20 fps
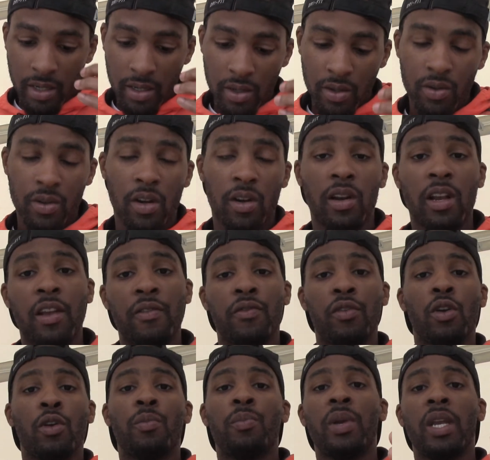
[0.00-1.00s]
if
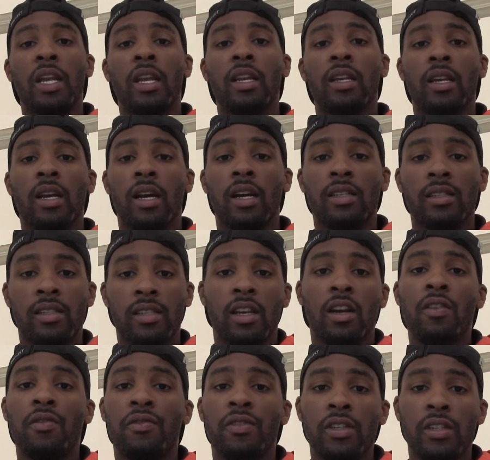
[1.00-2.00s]
you're being
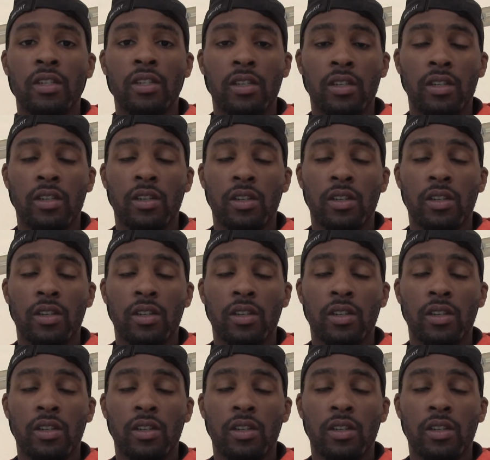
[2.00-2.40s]
unselfish,